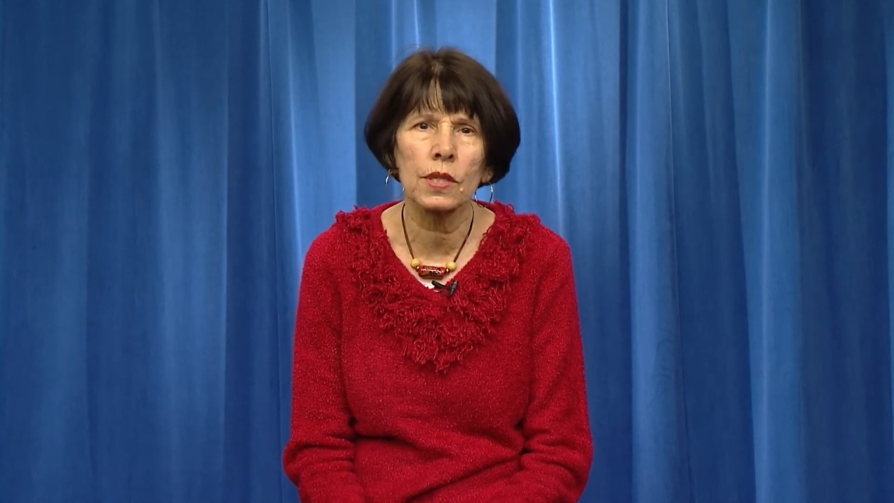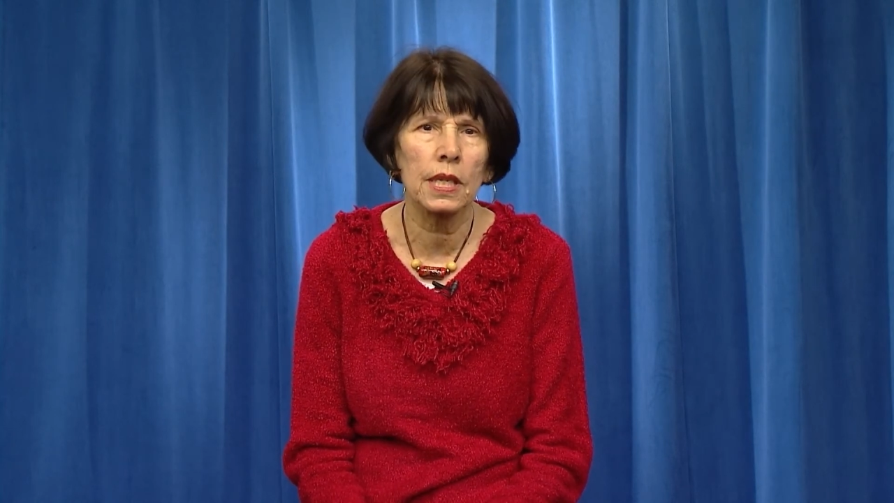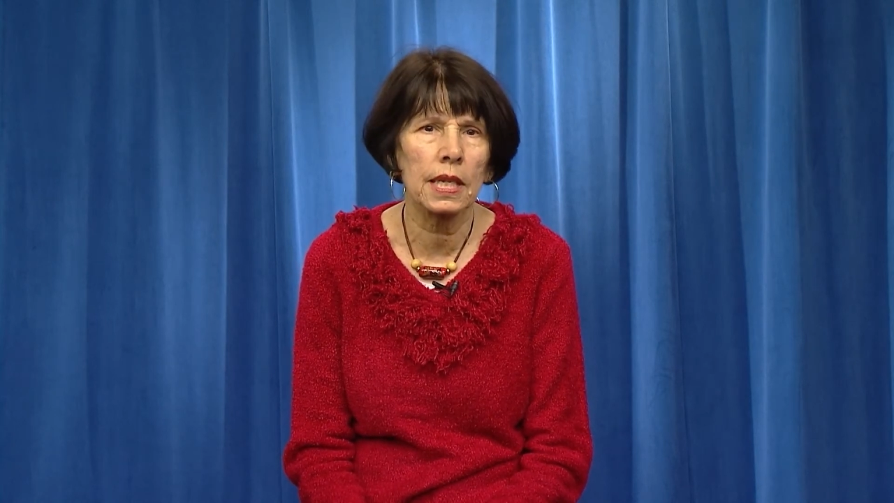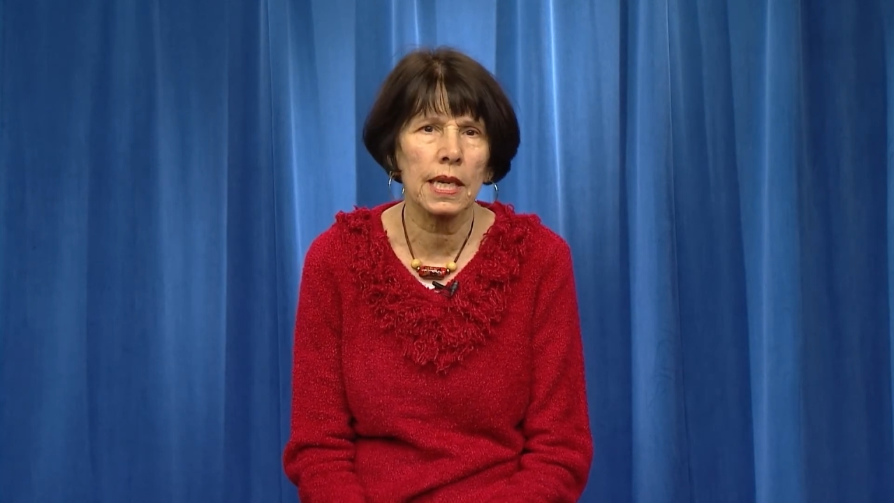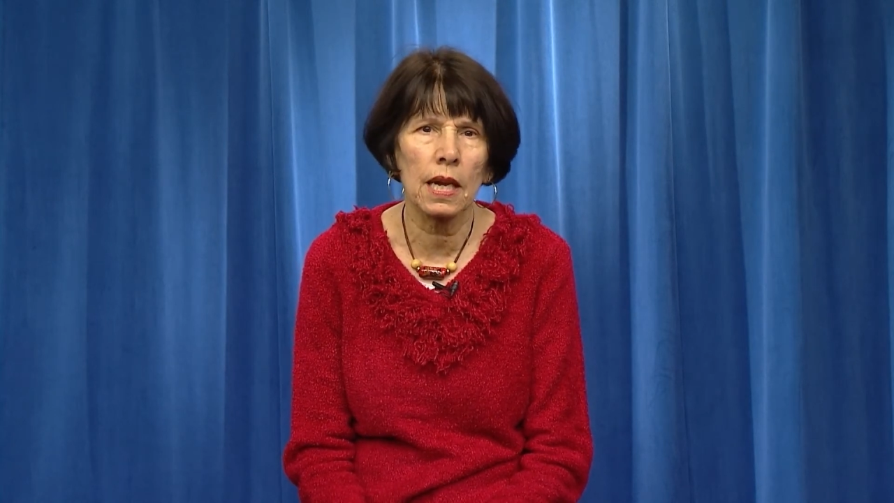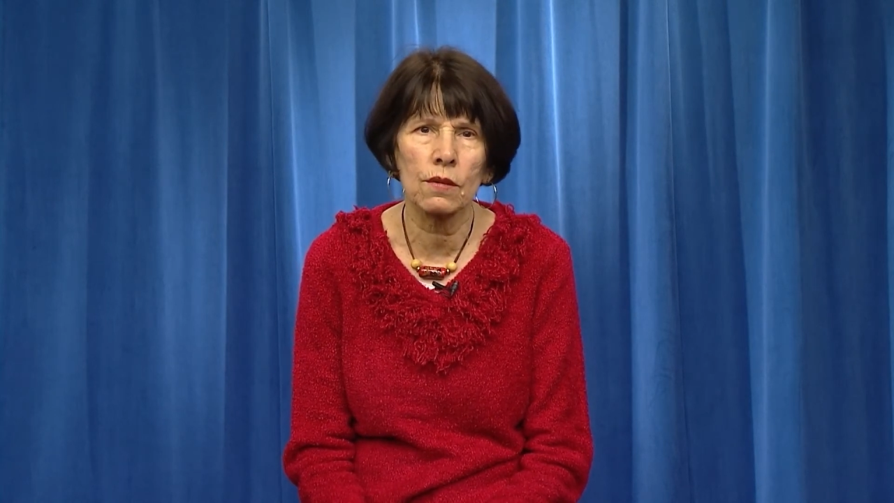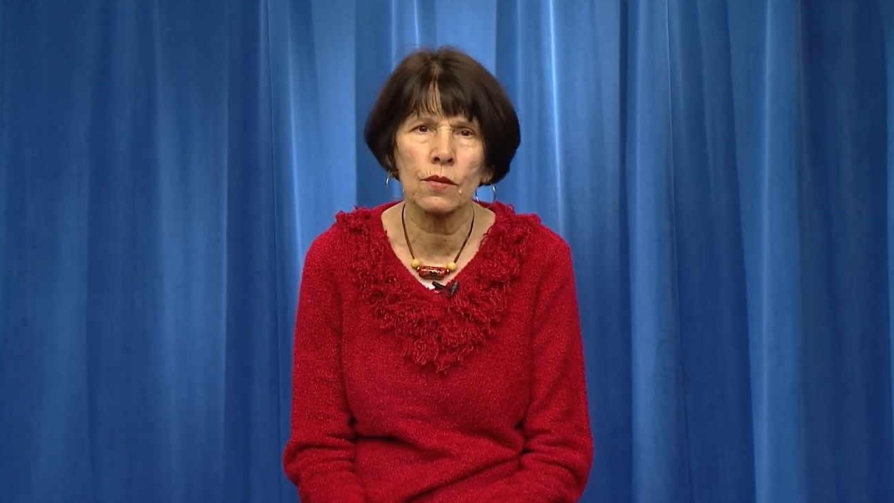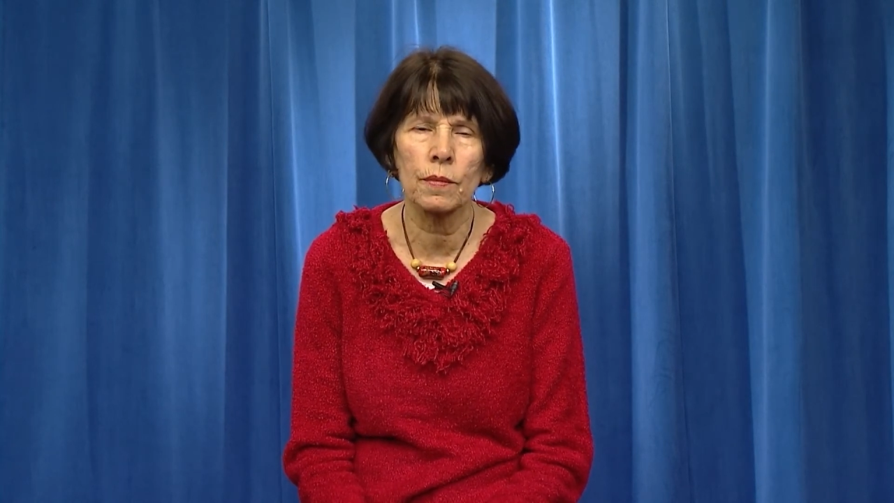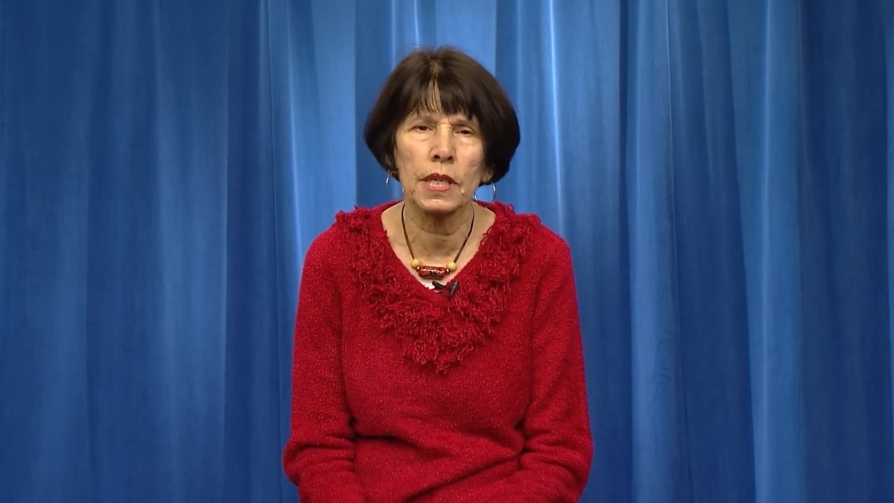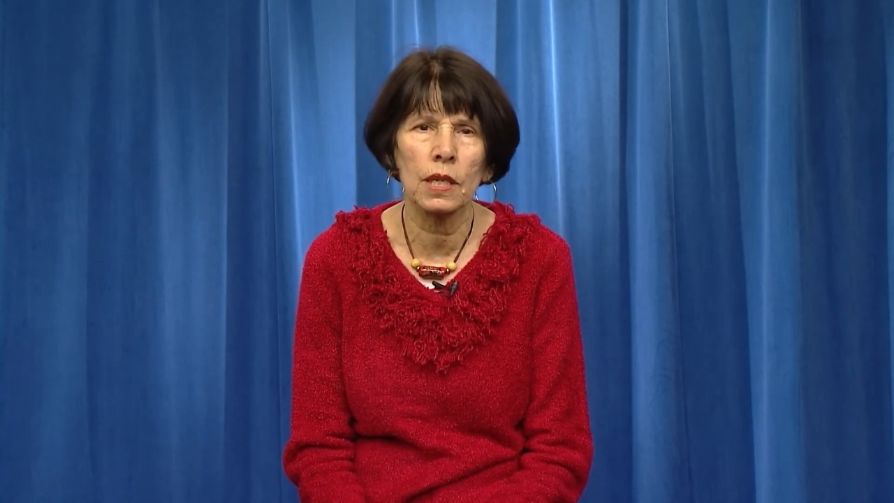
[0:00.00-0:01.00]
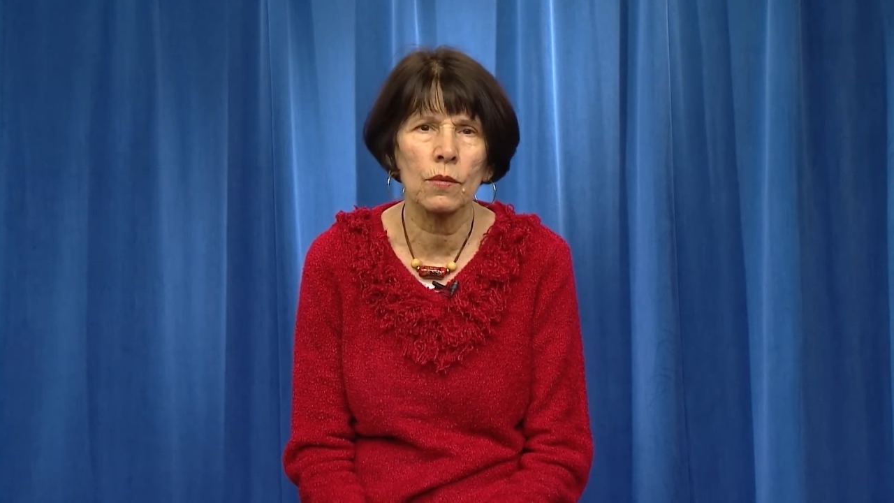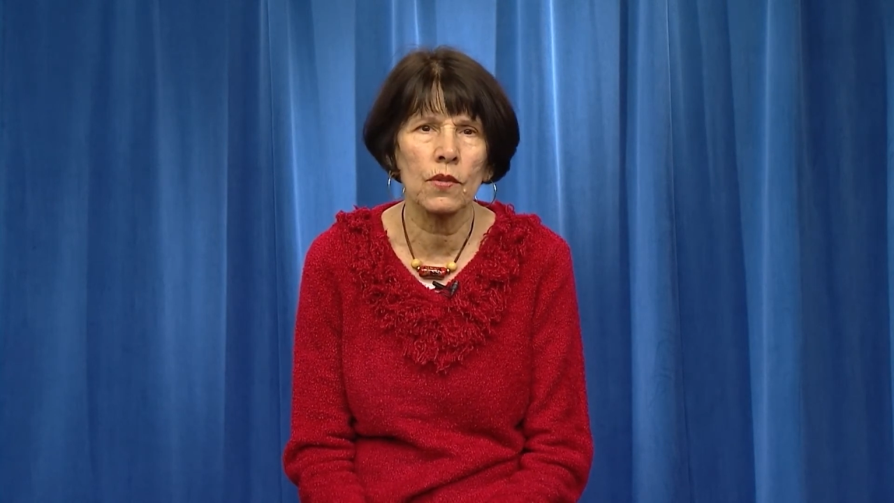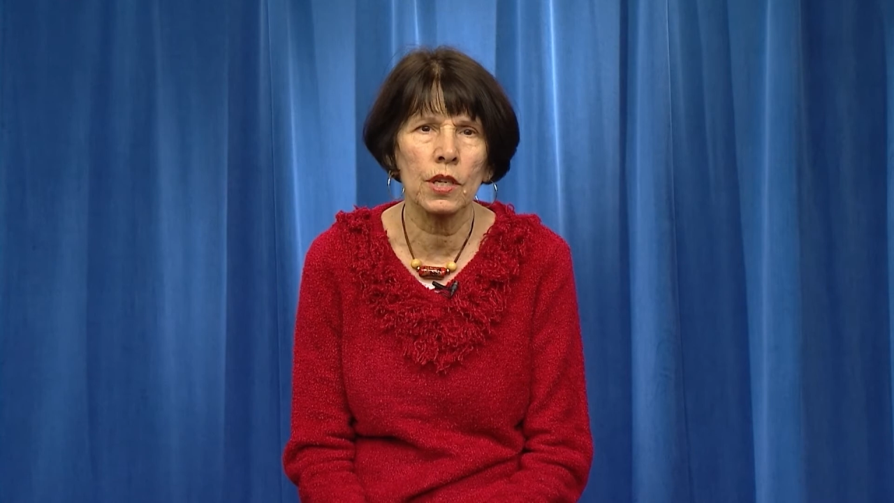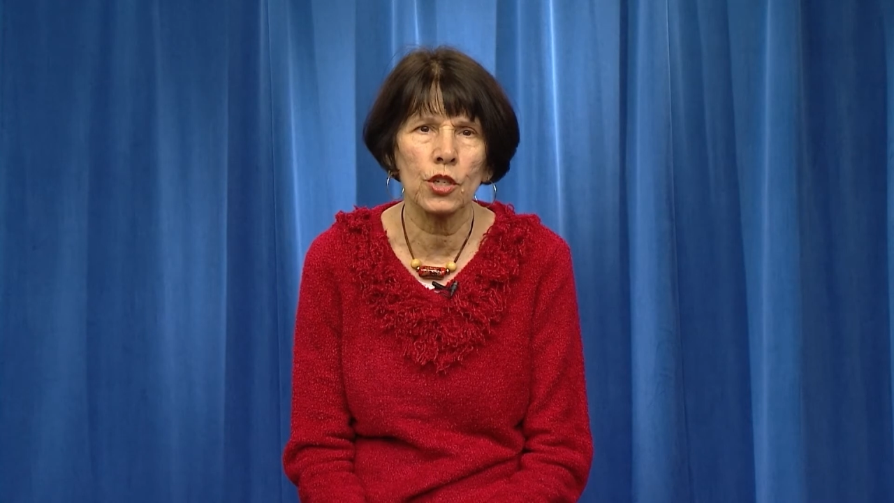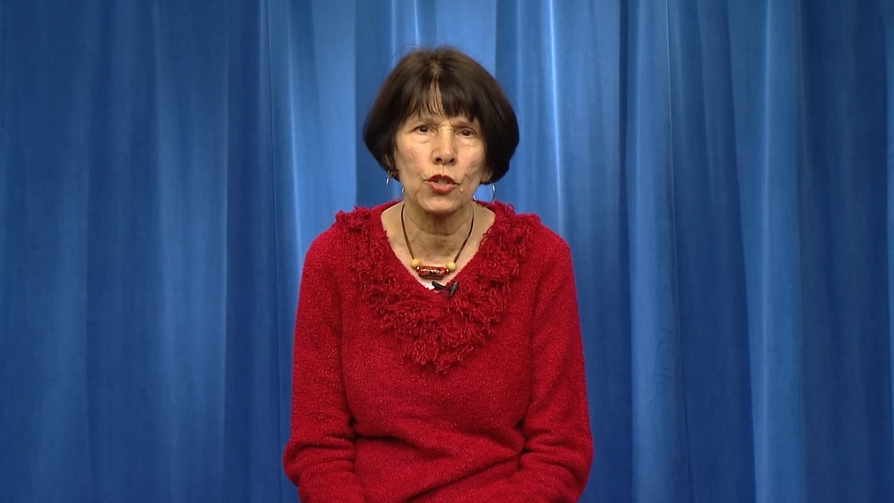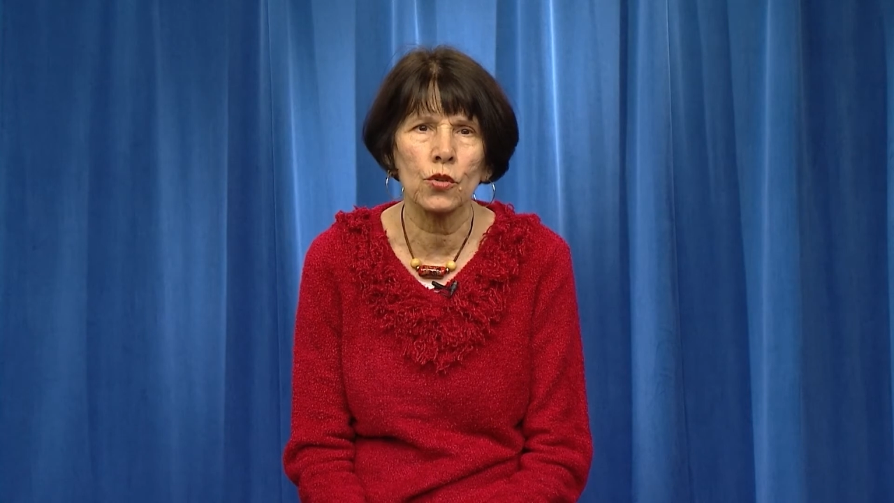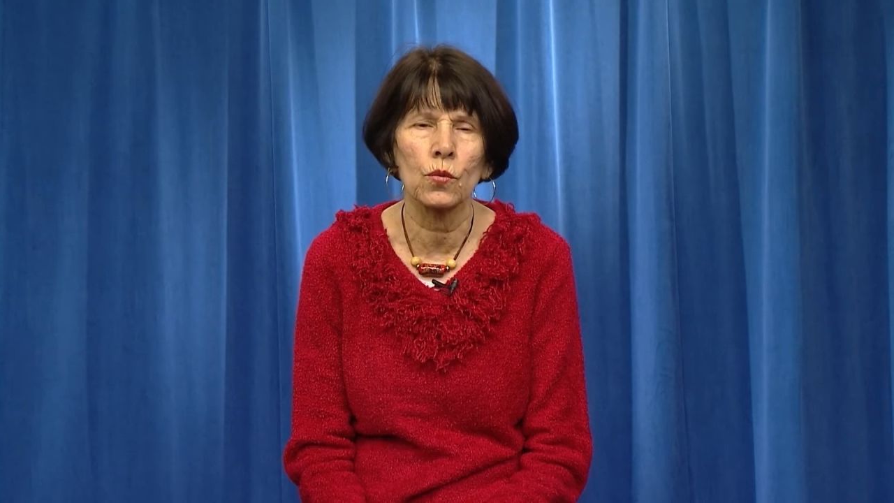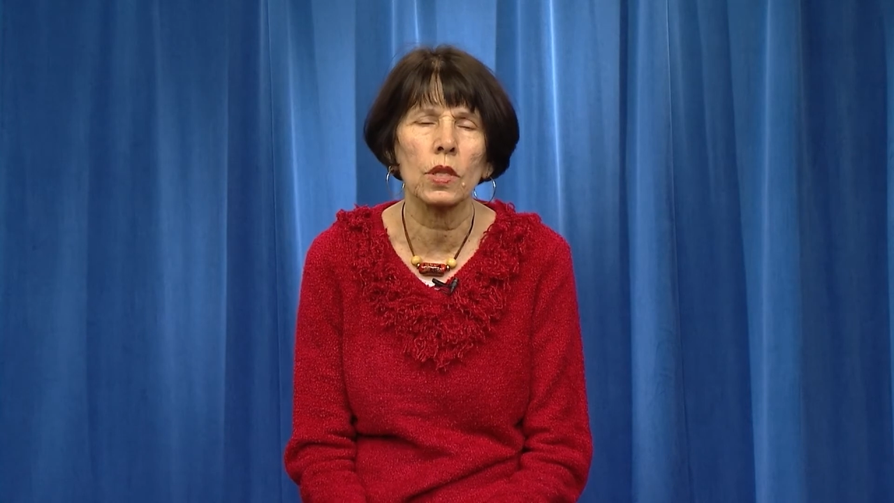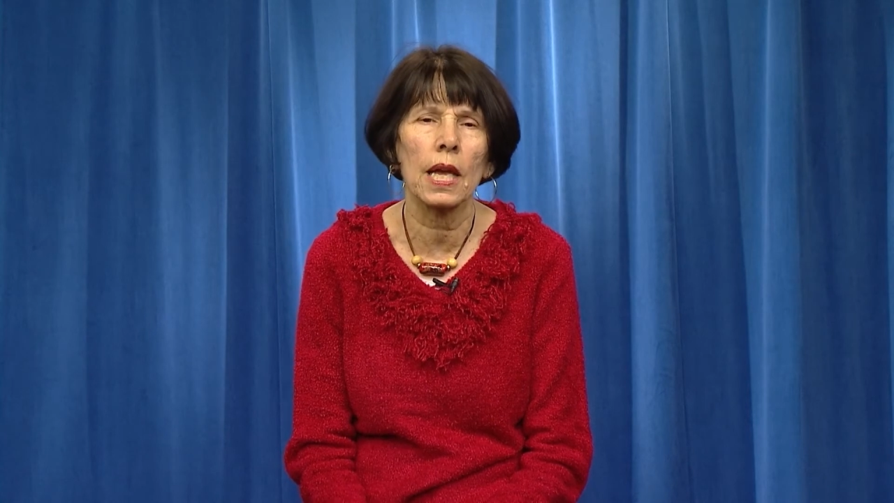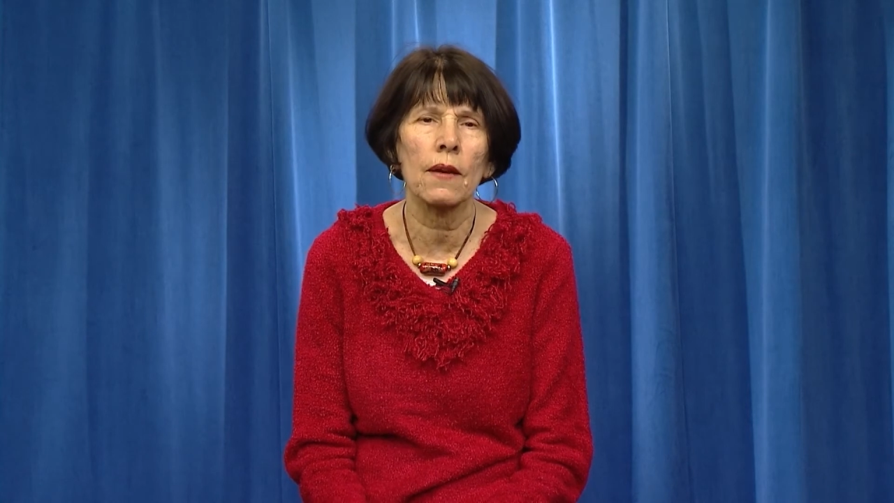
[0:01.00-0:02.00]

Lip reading: City Council meeting with an issue will